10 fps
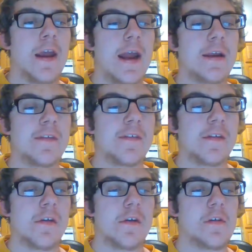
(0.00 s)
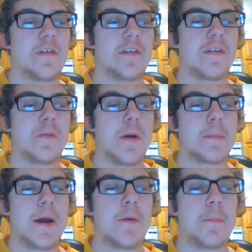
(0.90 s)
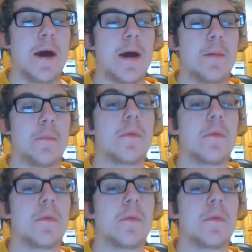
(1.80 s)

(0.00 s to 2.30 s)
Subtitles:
and a 661-pound bomb.